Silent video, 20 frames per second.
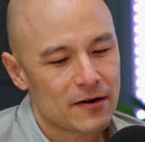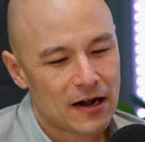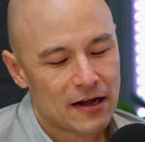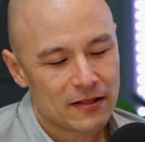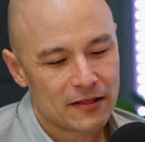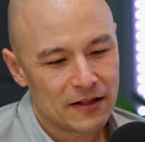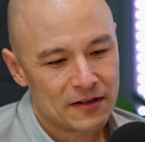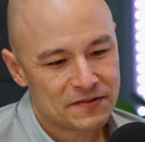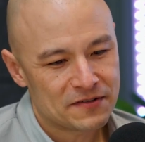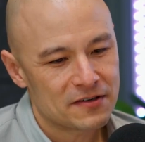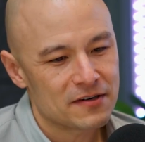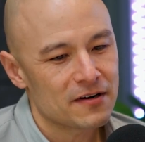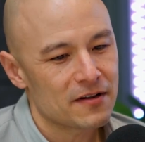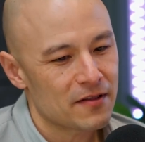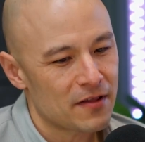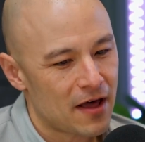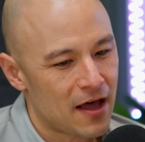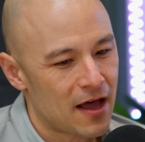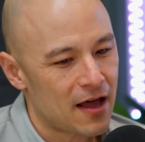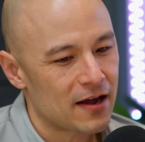I listened to
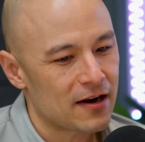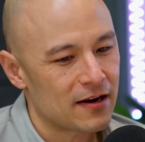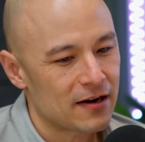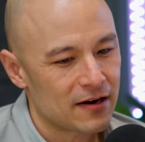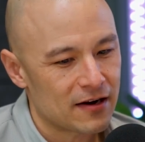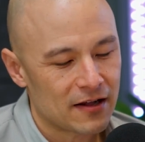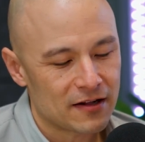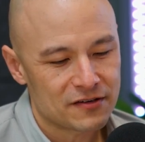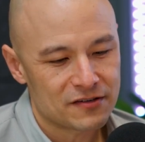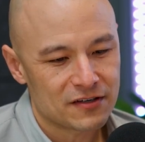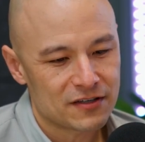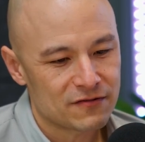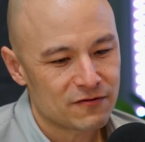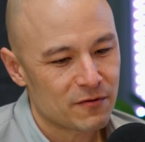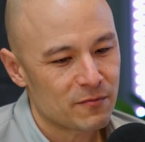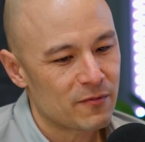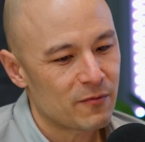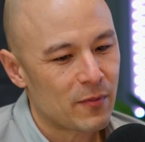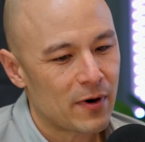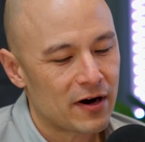that, and it just
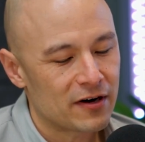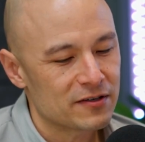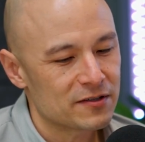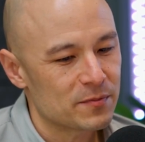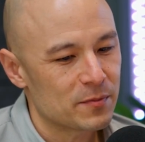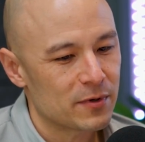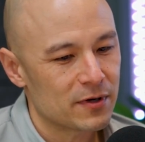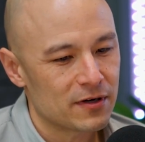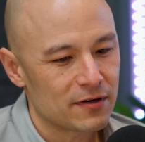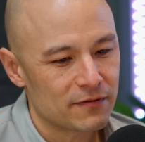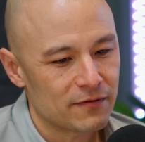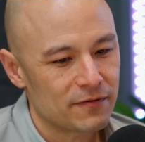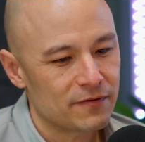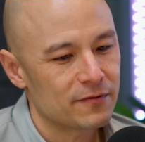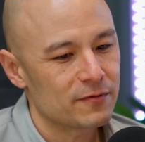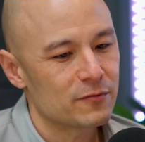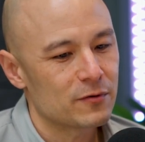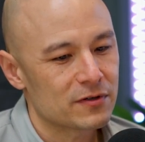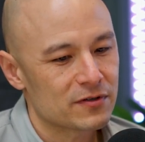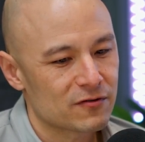reminds me
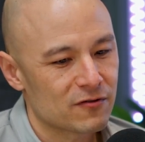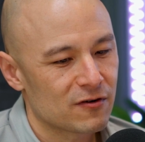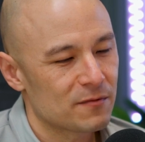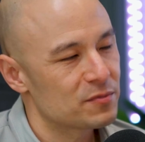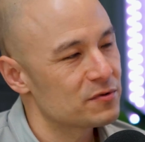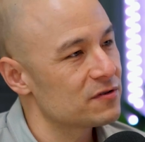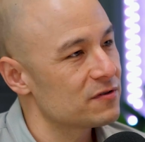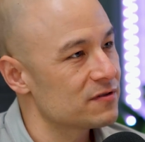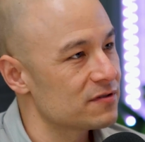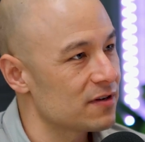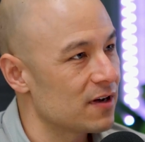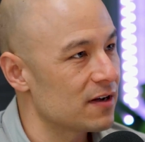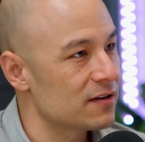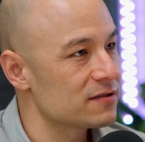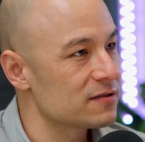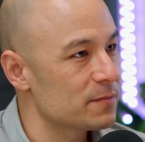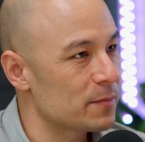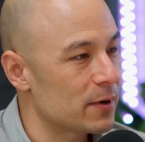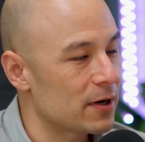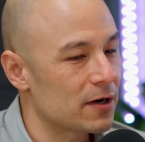of what Scripture
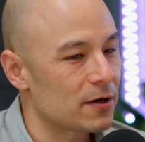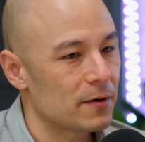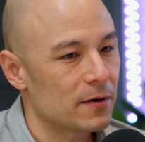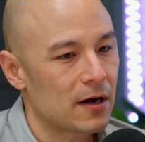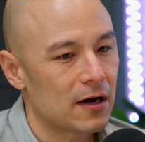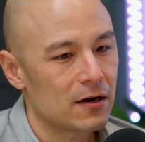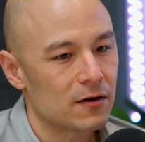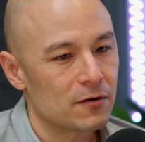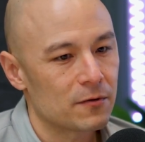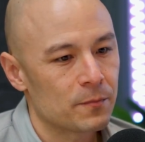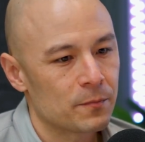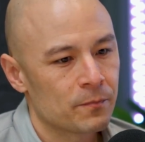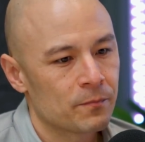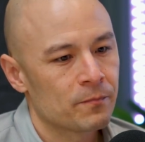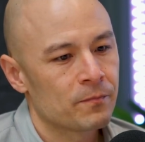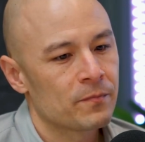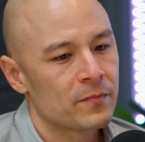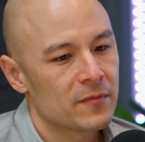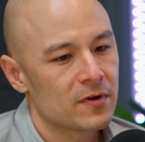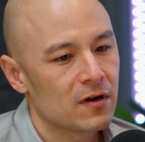says about how
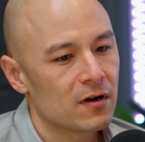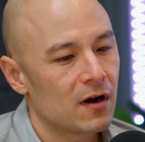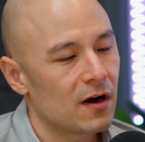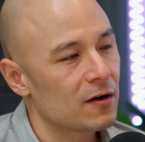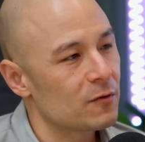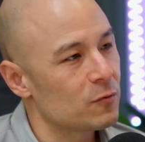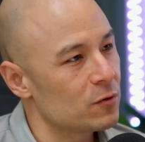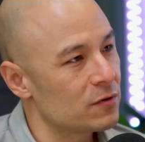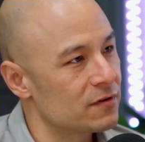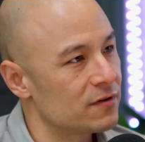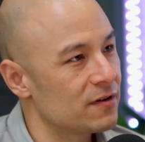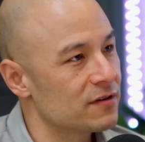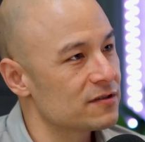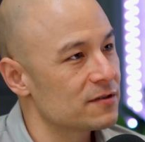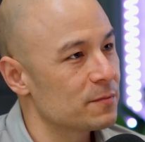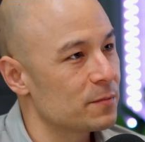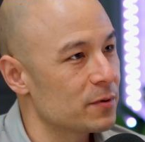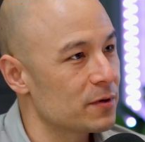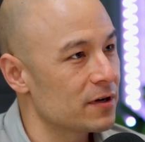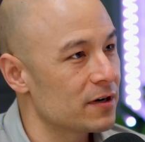God will
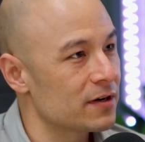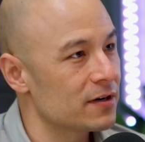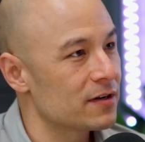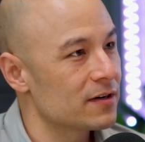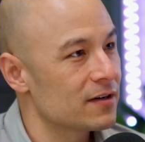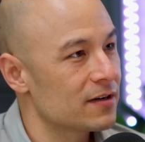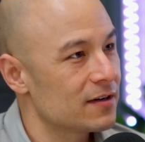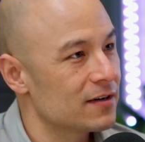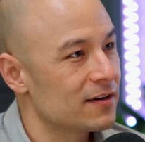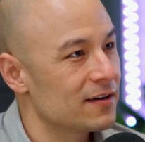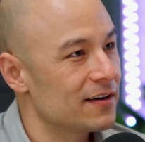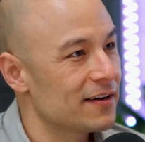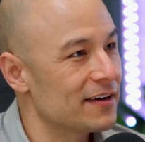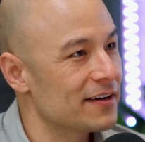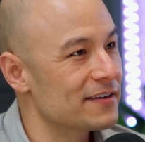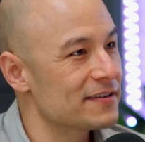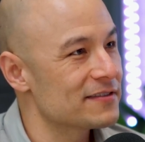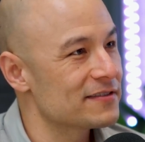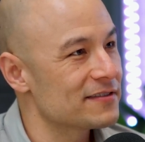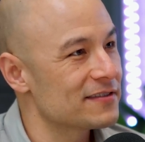discipline
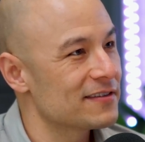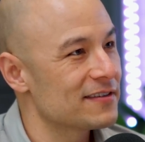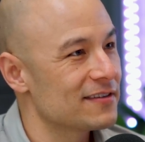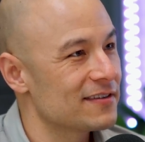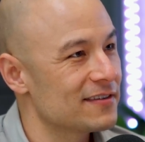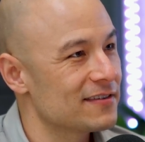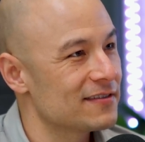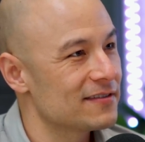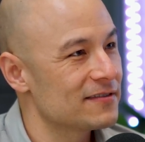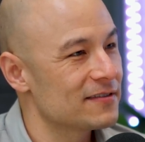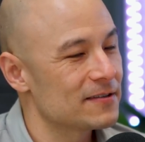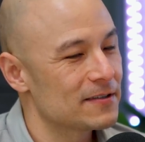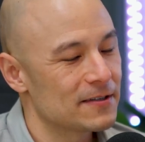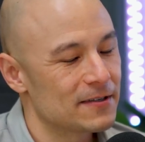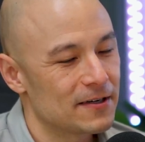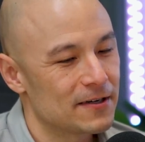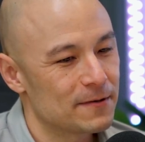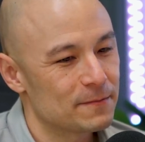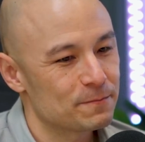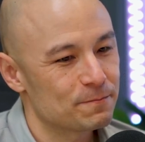His
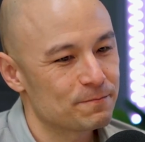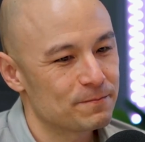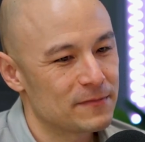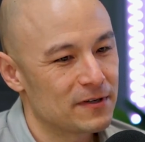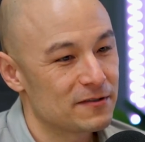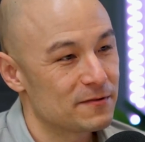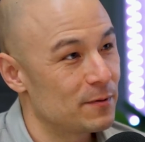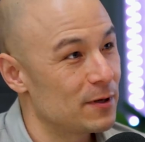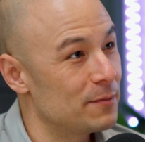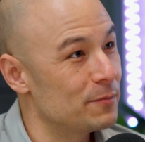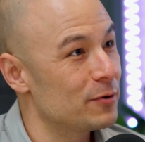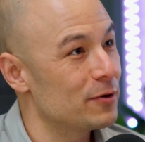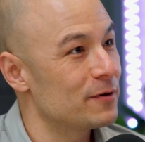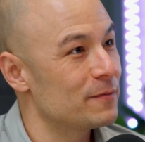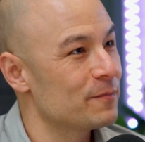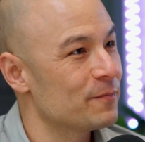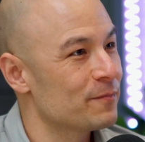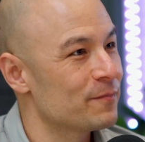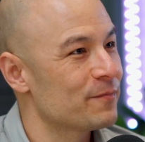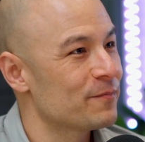people,
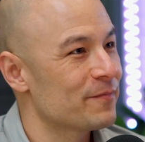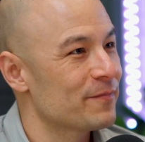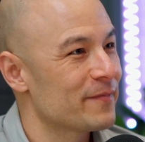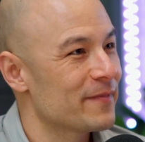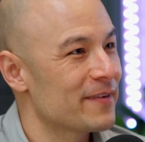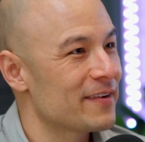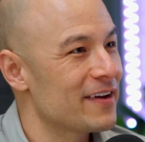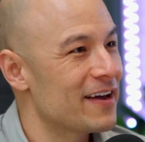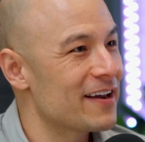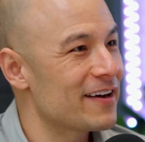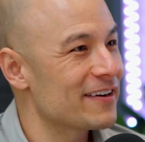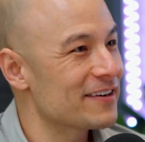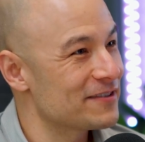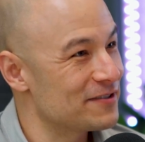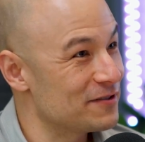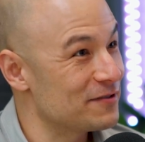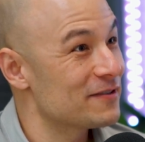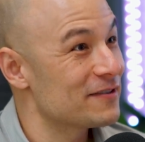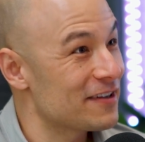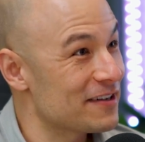and
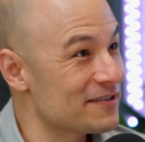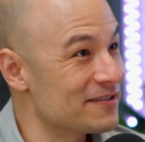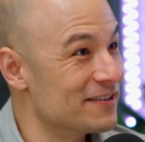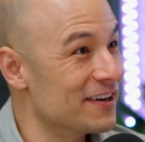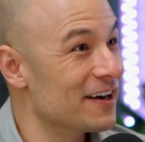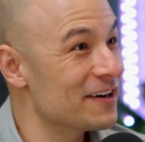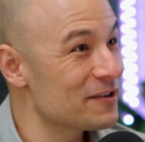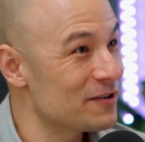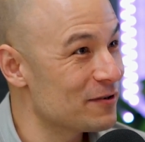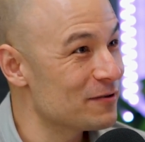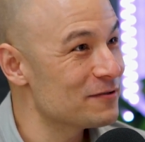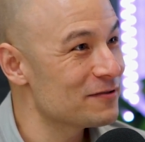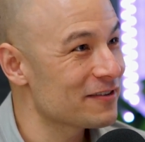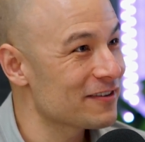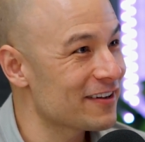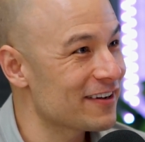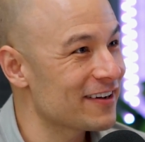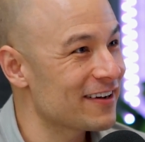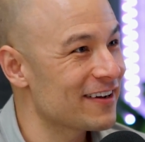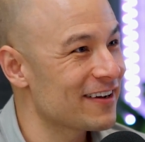it's done
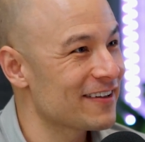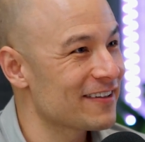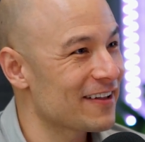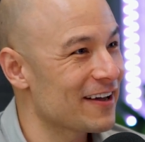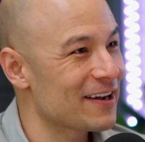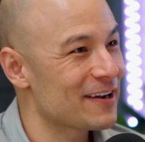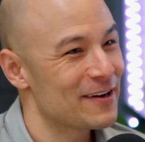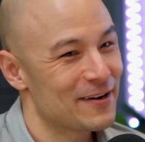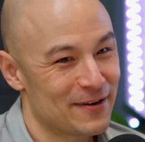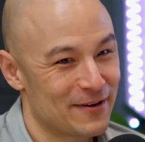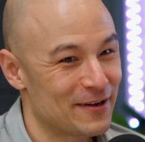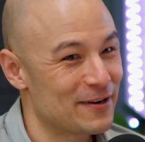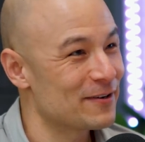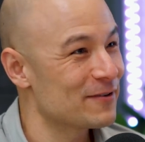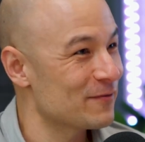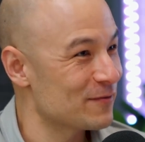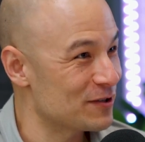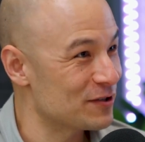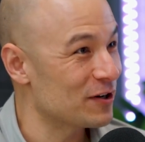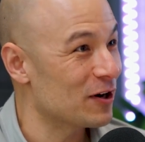usually like in
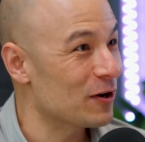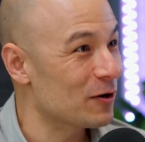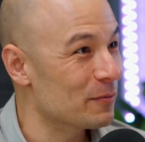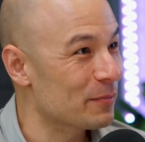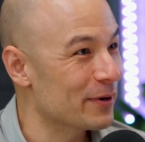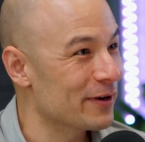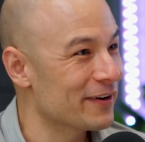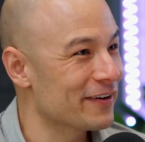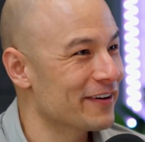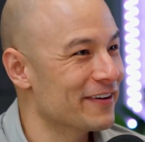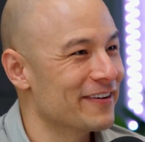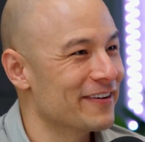Job.